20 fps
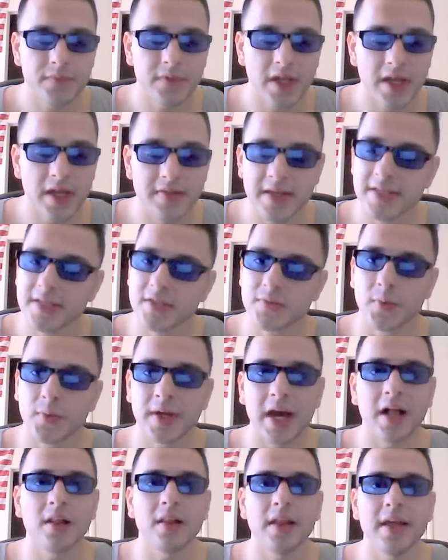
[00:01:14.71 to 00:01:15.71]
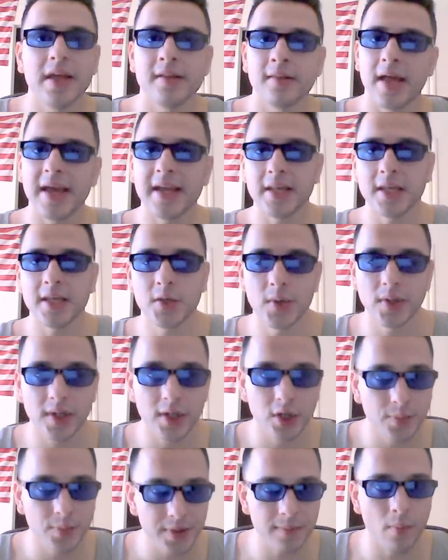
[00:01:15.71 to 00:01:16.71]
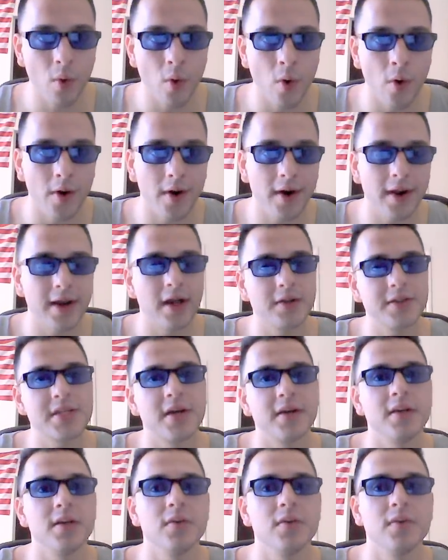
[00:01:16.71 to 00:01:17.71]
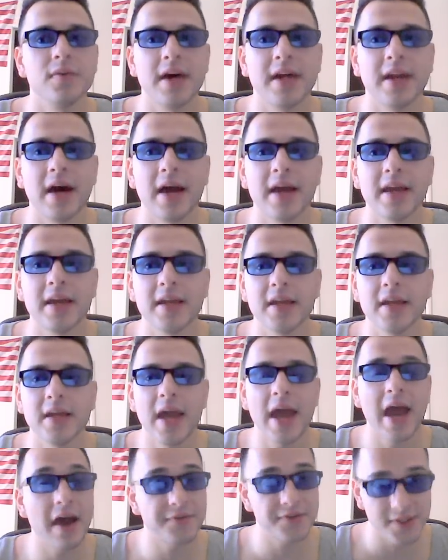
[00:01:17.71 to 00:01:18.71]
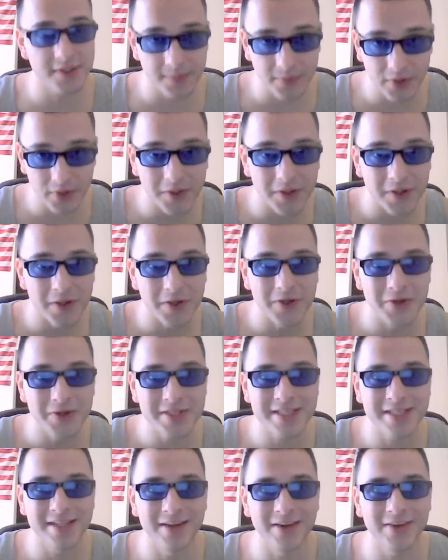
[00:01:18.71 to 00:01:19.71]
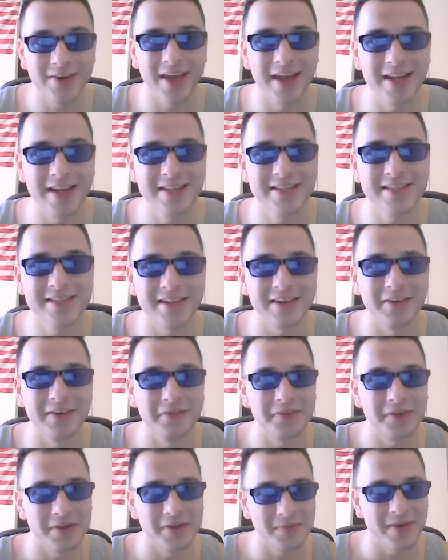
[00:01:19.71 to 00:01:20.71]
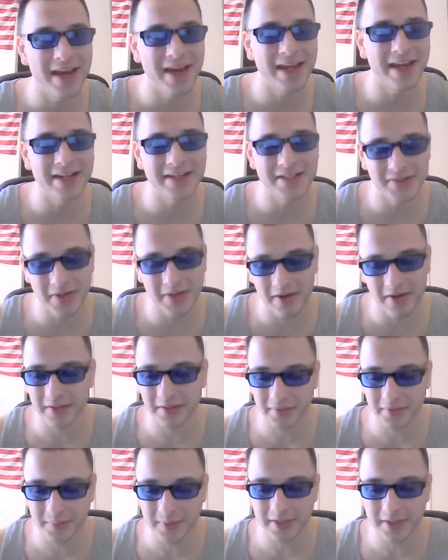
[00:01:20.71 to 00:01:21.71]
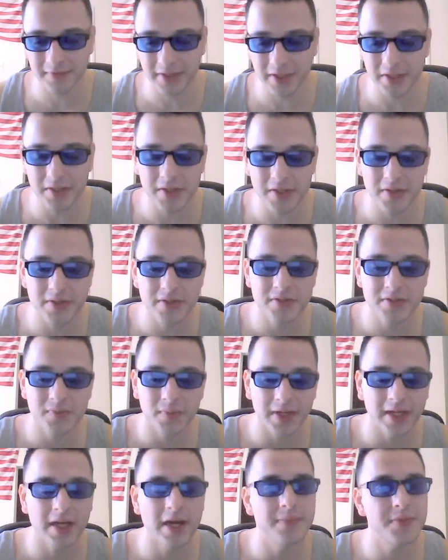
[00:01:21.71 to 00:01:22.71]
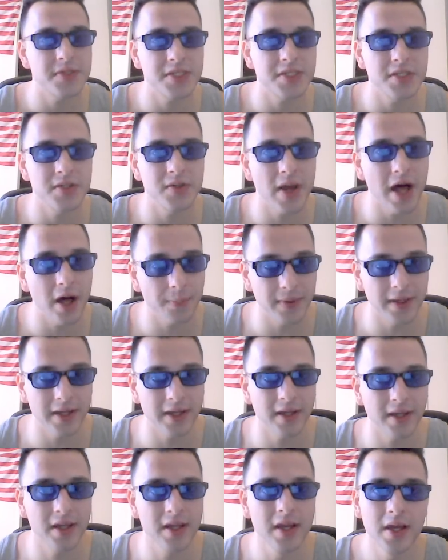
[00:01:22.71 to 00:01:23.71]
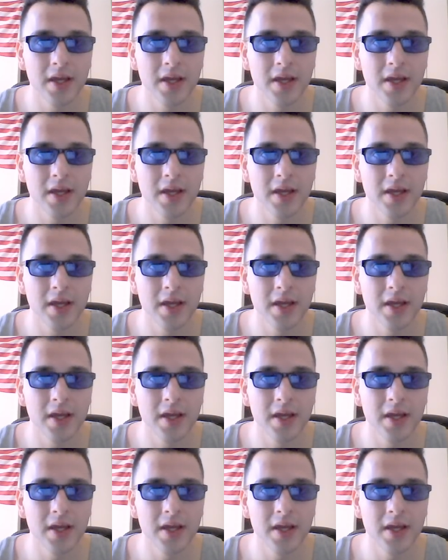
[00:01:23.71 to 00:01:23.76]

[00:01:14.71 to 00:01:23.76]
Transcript: In this one, I'll enlighten you a little bit more, and I'll tell you that I have some good news, okay, so don't feel bad. I do have a little bit of a good news when it comes to helping